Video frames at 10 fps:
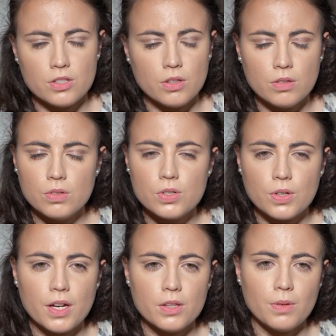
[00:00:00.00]
So do
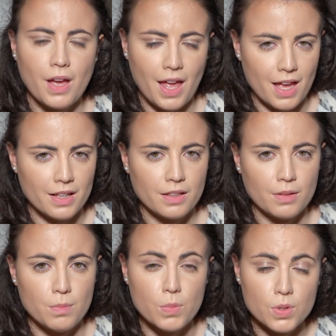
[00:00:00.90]
try to add
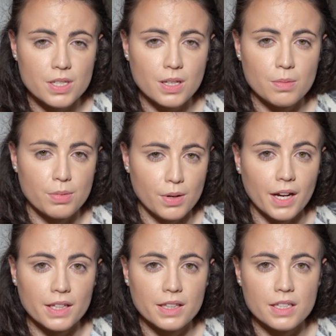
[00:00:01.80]
music
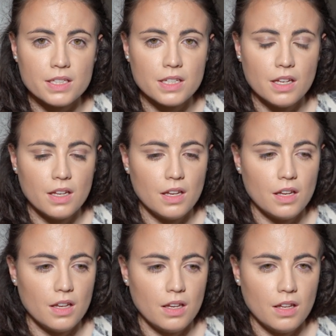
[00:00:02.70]
practice
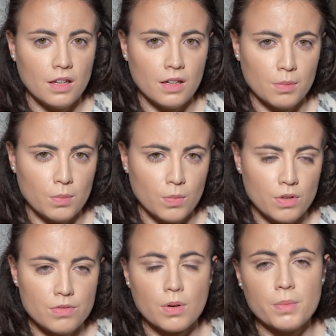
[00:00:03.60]
from
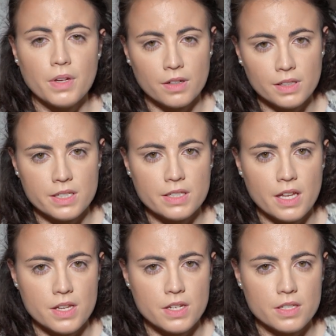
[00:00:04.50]
the early
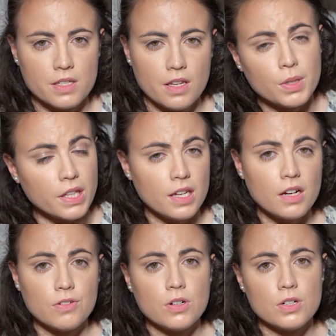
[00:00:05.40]
stages. But
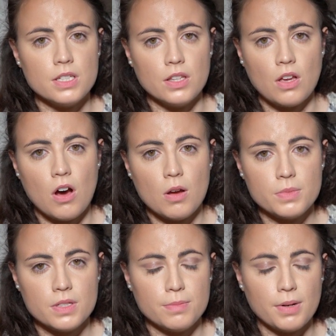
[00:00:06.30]
here, of course, it
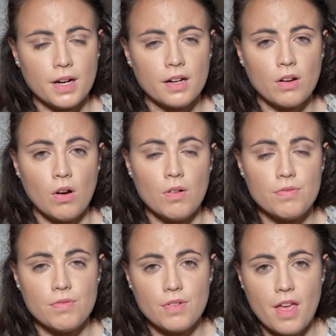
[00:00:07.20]
comes the part of
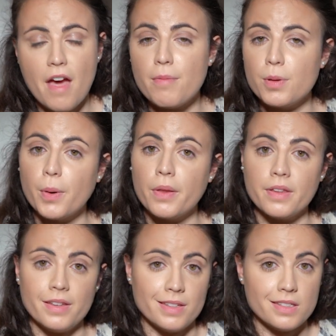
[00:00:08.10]
everybody
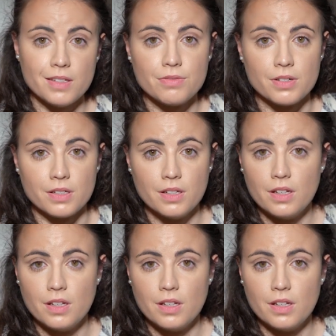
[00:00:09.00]
is different.